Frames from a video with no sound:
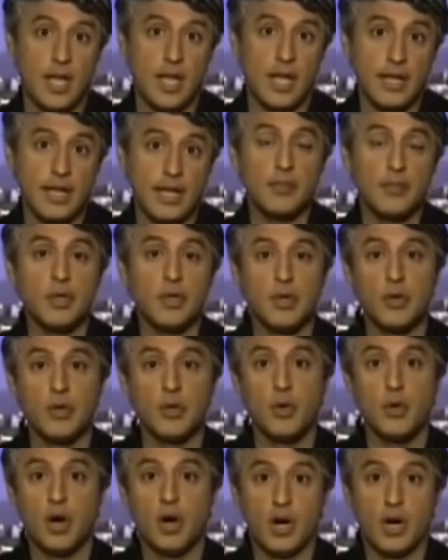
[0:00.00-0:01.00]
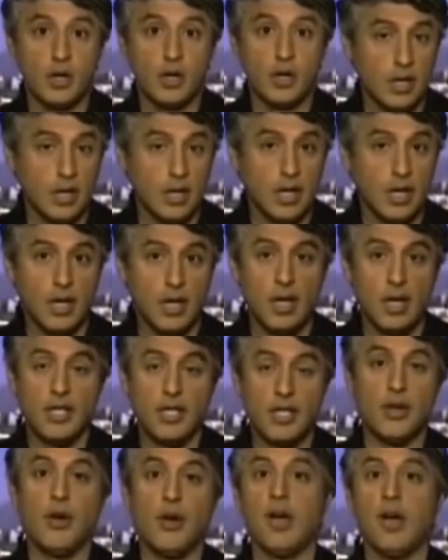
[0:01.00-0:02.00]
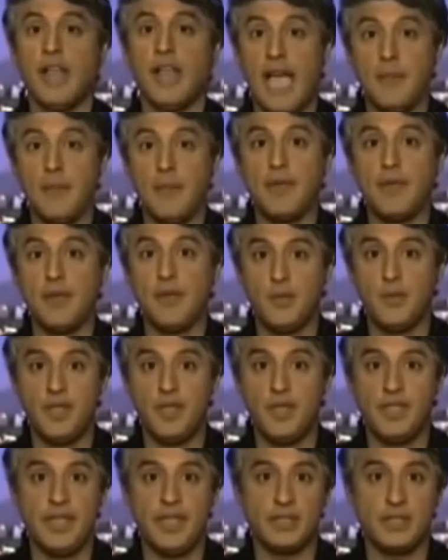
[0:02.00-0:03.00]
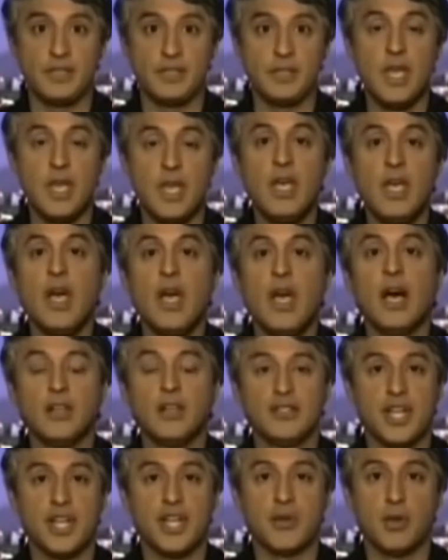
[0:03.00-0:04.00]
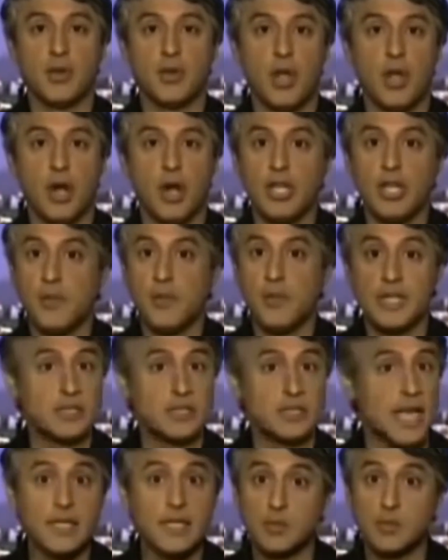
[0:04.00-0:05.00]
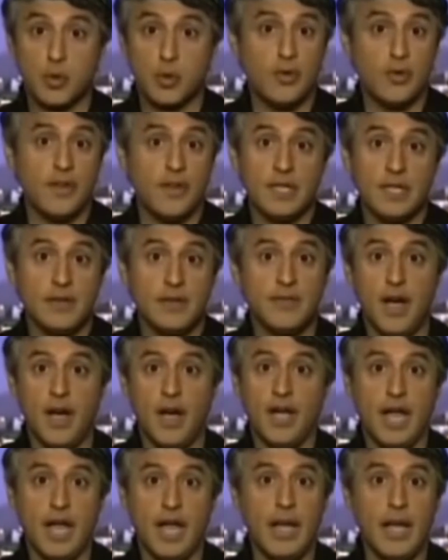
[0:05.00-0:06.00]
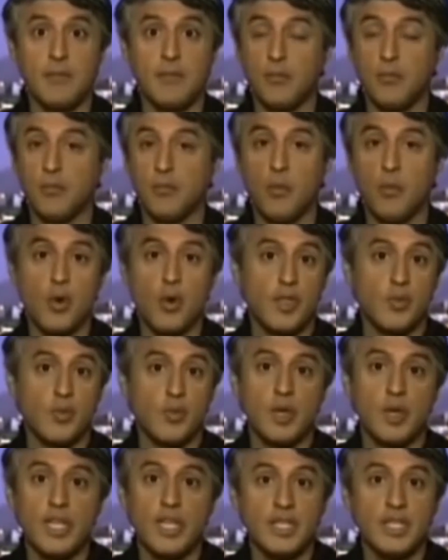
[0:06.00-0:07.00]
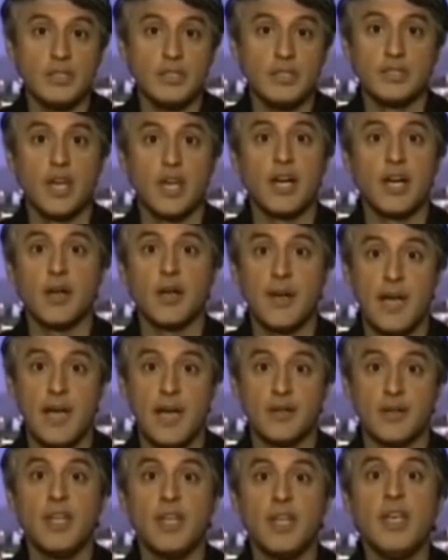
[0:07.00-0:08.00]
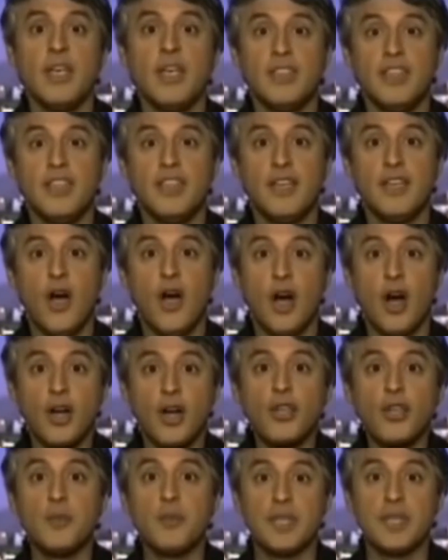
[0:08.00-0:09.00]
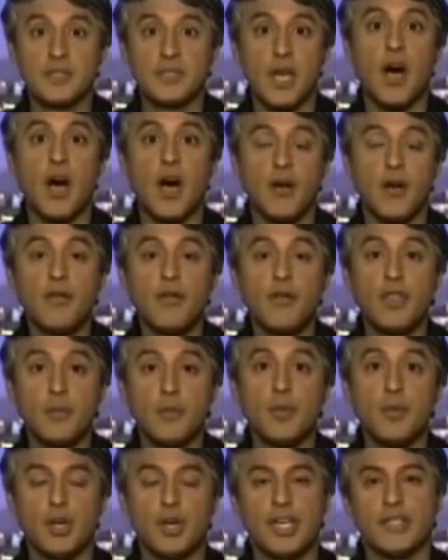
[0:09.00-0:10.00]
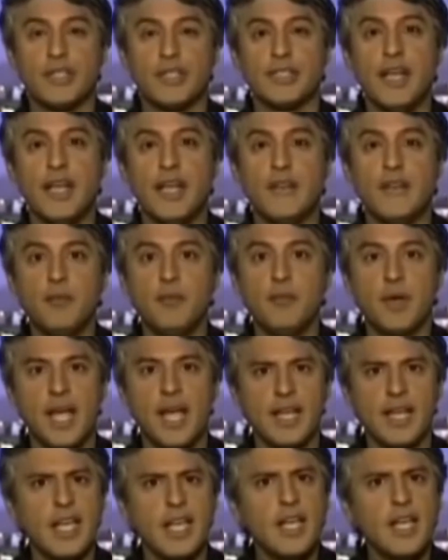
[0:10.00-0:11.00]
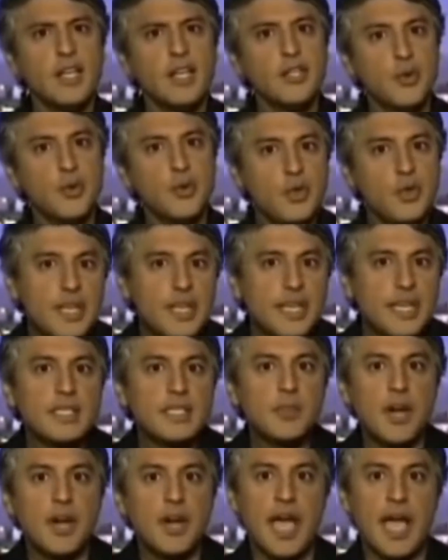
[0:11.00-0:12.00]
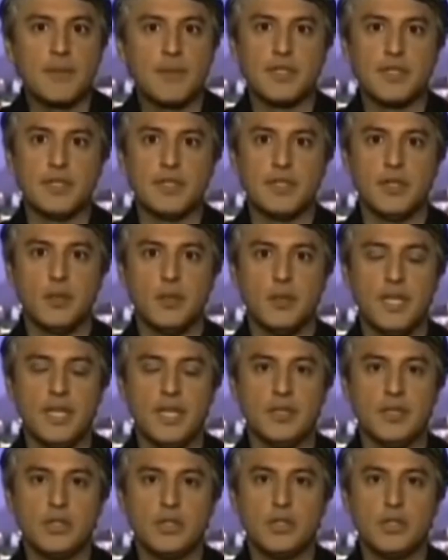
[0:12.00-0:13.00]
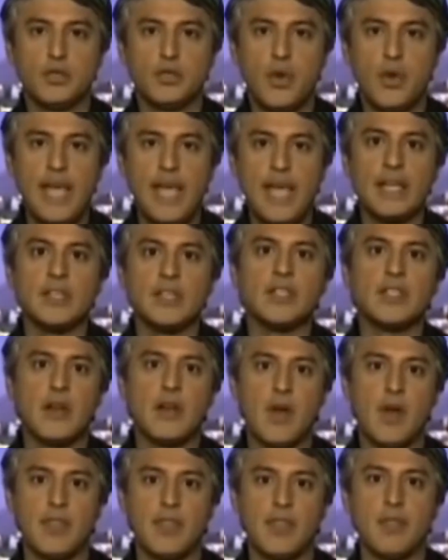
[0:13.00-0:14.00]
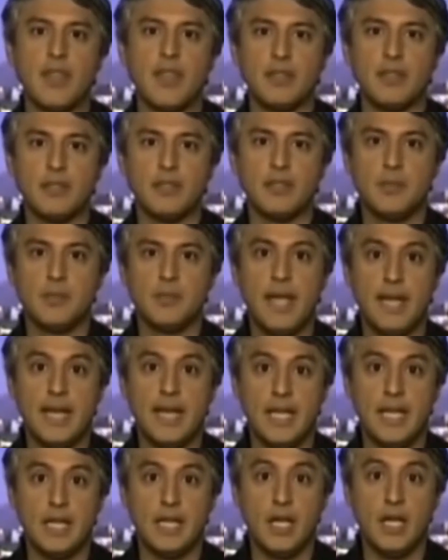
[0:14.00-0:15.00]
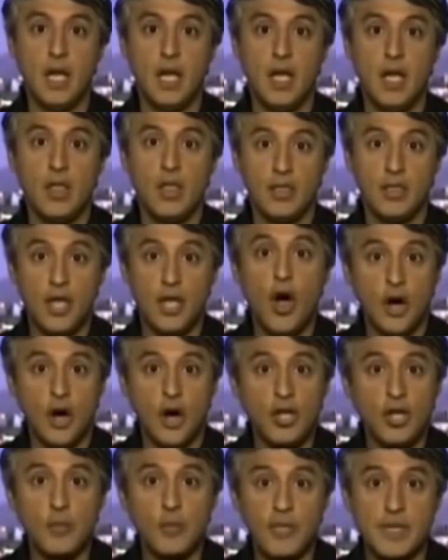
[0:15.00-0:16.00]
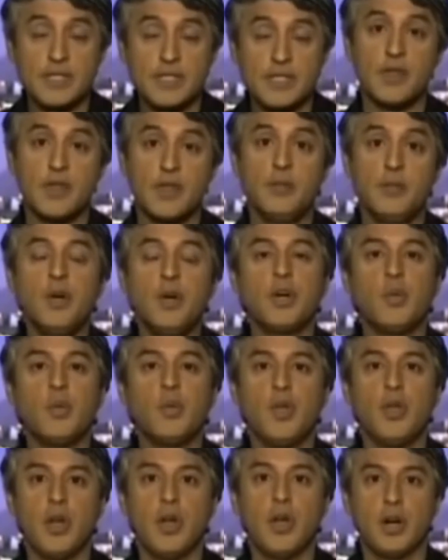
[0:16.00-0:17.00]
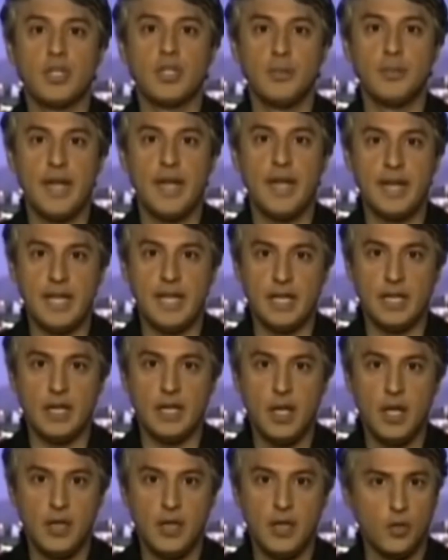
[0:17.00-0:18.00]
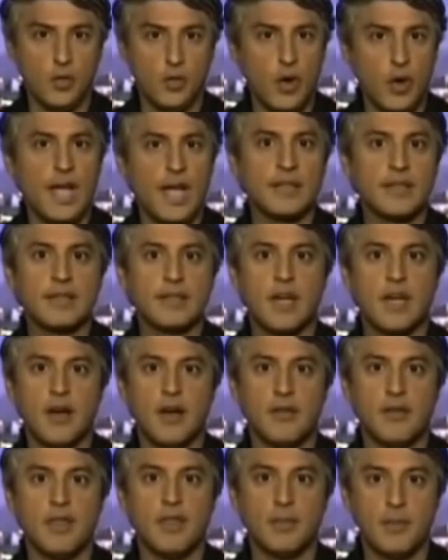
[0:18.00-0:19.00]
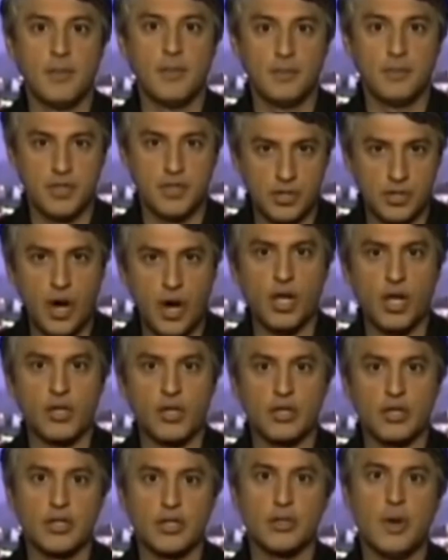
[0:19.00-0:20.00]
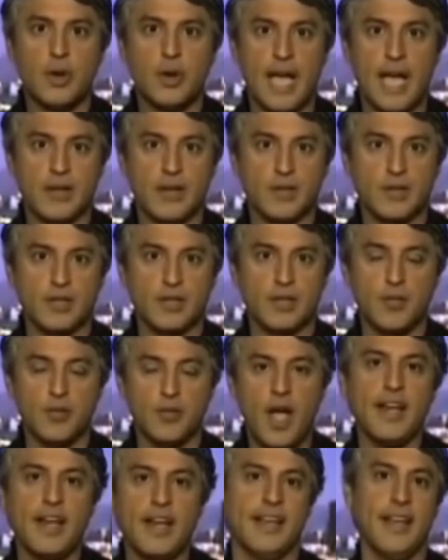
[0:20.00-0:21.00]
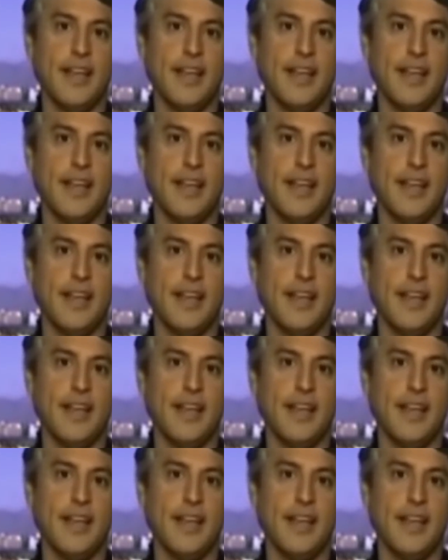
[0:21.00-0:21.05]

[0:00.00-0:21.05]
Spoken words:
like the book, who are, unhappy with its general arguments. That's perfectly fine. I'm more than willing to talk about the arguments of the book itself, but I do think it's perhaps a little bit strange that rather than debating the arguments of the book, we are debating the right of the scholar to actually write